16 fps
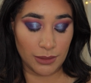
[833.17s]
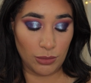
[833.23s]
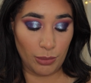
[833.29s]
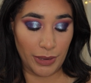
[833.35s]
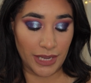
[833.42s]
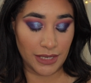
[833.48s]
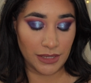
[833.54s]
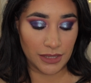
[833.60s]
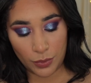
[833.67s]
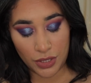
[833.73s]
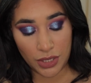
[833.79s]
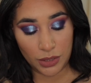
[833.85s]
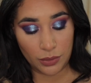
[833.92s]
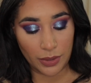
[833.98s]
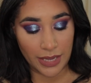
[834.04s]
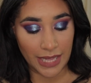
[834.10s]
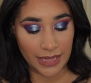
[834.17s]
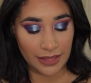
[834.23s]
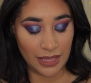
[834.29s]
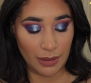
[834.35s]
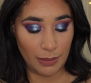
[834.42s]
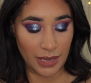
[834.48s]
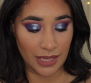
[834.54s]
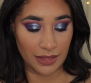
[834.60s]
band. When you look at
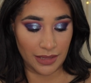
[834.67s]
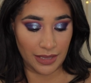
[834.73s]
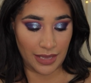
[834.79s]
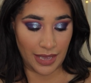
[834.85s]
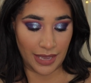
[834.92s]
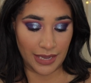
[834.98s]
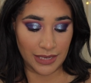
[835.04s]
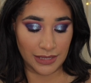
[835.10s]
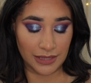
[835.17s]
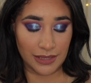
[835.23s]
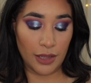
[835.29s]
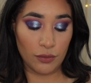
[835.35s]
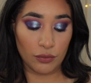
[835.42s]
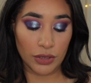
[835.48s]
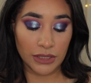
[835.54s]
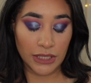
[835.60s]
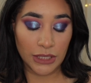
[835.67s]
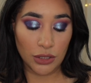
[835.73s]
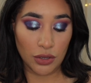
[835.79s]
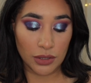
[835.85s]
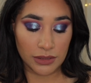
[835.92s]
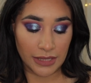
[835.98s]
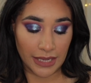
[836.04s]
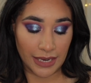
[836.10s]
them in the case, it really
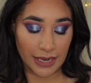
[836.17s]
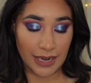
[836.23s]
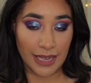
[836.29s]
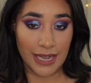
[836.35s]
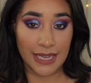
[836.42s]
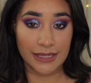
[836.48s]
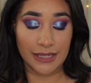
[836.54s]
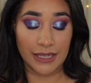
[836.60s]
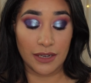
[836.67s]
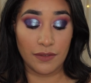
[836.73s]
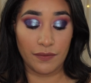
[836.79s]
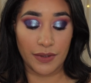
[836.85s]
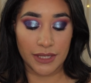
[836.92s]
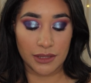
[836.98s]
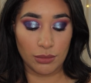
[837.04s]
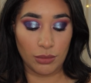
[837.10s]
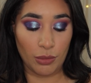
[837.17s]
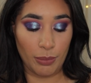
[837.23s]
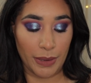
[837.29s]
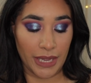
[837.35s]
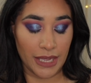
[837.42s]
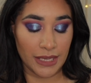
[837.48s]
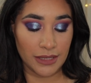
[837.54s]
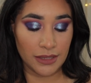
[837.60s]
looks like it has an invisible
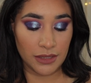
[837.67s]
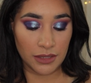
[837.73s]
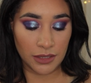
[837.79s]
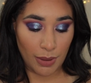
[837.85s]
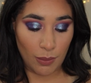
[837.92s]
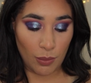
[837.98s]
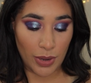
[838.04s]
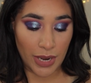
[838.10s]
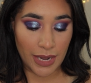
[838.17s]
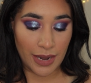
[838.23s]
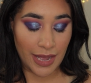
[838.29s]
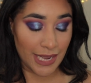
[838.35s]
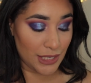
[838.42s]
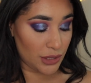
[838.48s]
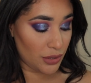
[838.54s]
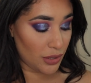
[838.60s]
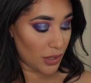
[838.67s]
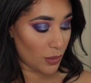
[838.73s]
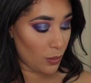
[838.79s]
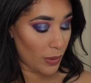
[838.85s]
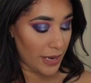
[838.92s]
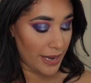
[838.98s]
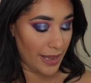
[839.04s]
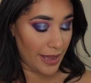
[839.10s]
band, but when I took
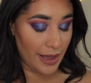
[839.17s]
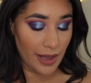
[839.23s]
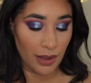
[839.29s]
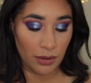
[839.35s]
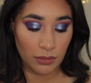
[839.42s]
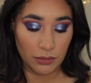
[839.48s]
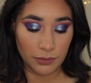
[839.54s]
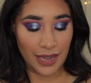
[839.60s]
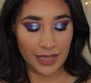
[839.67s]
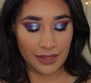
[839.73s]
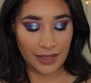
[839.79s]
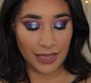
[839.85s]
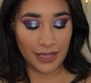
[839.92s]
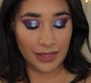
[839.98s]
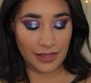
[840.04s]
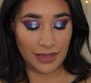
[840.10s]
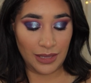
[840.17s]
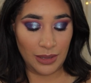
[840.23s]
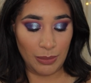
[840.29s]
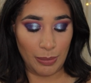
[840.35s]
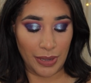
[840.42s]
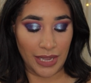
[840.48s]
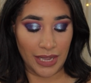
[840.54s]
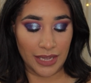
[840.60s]
one out, I think the
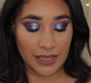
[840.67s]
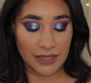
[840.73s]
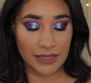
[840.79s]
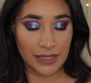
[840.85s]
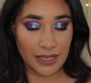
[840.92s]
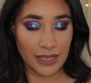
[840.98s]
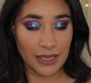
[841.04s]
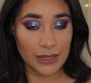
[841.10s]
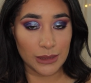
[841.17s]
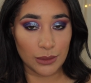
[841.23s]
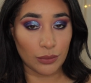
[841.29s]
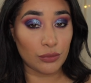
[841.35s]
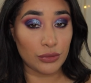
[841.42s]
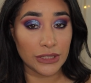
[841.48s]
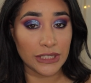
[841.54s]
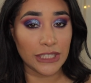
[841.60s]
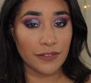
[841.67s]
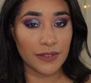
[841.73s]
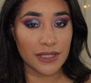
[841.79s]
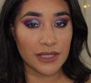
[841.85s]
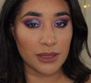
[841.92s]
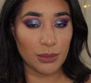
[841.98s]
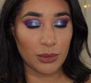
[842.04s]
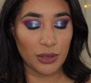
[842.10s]
band is really
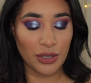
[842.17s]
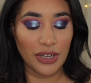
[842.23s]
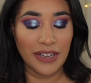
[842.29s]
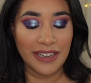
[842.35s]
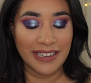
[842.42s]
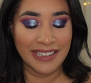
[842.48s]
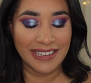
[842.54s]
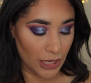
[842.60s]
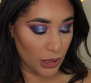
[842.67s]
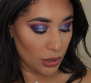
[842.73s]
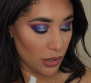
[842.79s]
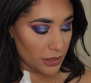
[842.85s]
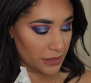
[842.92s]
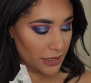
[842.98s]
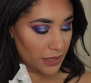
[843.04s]
visible. It looks